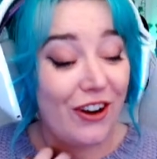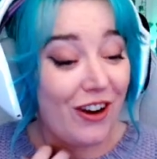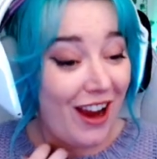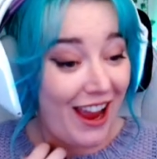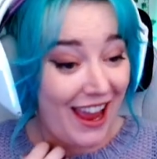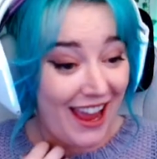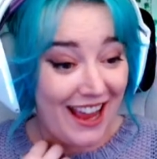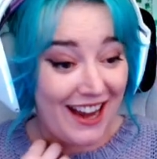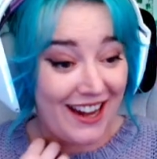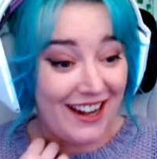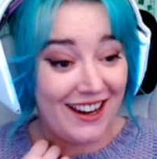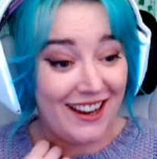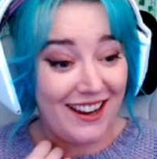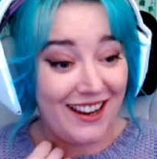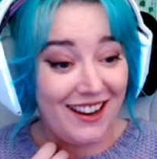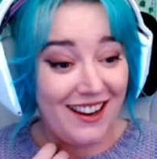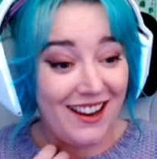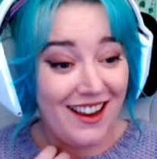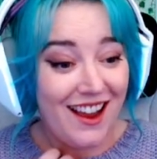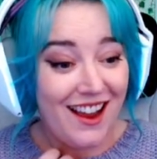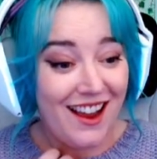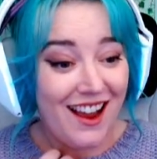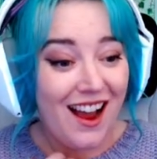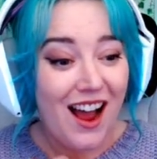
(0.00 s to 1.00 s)
head.
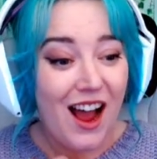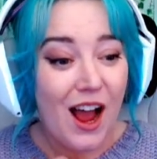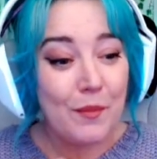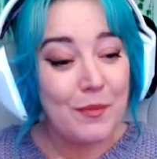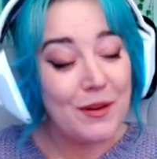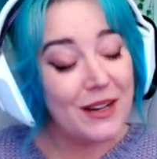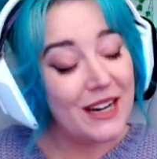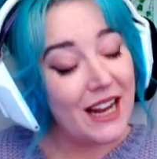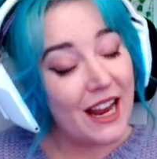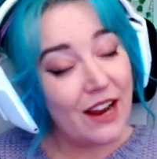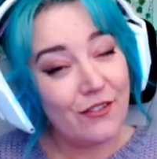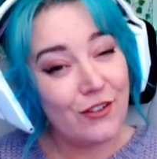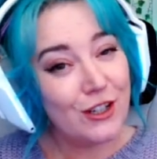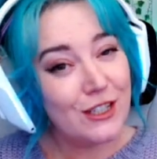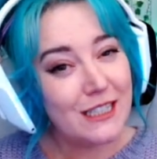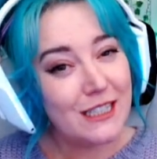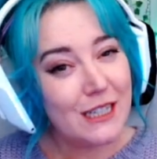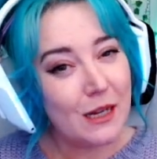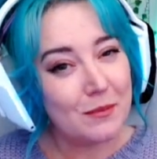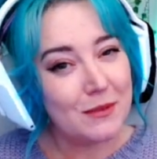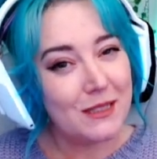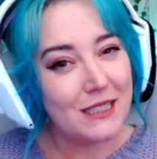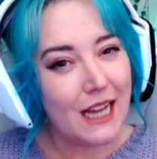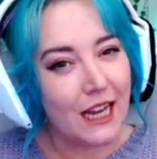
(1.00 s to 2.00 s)
I'm going to have her
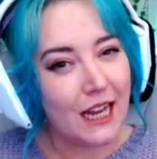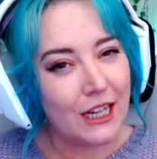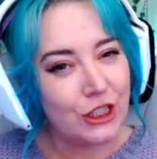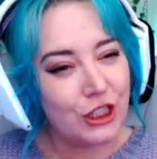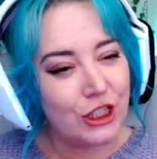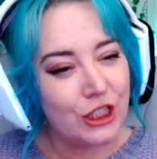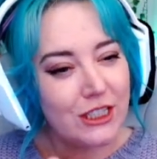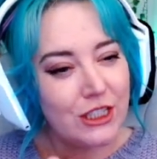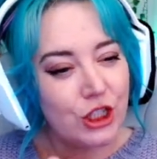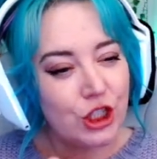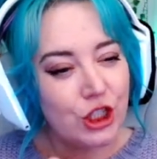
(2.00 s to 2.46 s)
attempt to catch it.